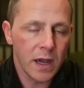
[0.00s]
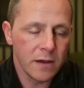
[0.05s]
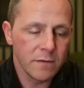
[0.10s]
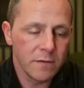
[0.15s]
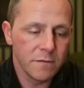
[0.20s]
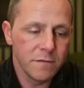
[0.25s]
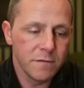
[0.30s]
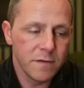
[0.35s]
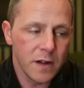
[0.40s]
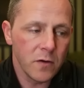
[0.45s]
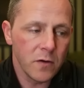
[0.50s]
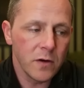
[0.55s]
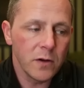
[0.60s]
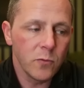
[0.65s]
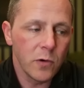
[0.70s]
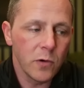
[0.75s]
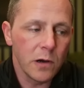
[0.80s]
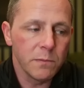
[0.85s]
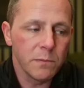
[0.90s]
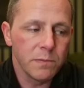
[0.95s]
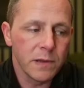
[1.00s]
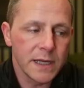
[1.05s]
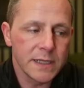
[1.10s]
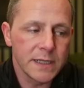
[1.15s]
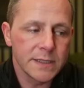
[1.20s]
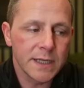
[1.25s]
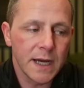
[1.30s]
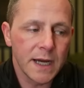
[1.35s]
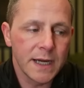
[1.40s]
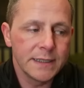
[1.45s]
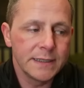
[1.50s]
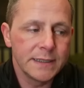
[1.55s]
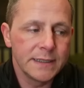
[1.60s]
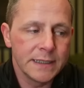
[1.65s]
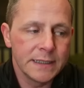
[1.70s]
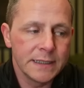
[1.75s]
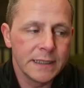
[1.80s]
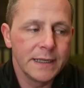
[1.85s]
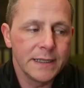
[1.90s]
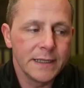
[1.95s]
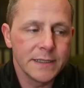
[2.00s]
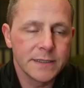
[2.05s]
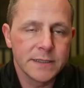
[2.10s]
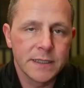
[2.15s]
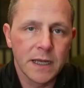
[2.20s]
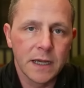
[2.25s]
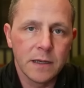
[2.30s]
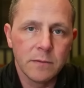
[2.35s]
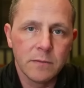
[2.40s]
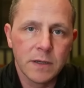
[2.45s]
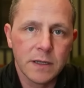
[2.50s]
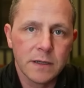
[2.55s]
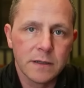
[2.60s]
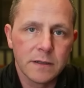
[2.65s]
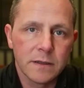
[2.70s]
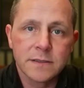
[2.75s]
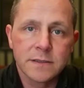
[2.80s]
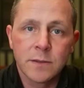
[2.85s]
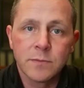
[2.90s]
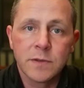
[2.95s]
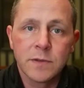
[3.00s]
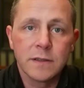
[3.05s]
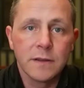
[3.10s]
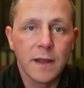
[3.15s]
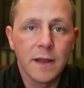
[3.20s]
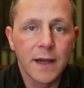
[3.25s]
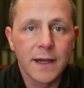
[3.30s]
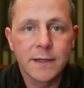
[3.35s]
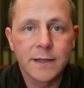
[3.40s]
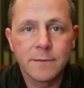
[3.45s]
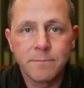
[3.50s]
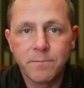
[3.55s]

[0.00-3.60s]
a very well-placed identity statement, something like,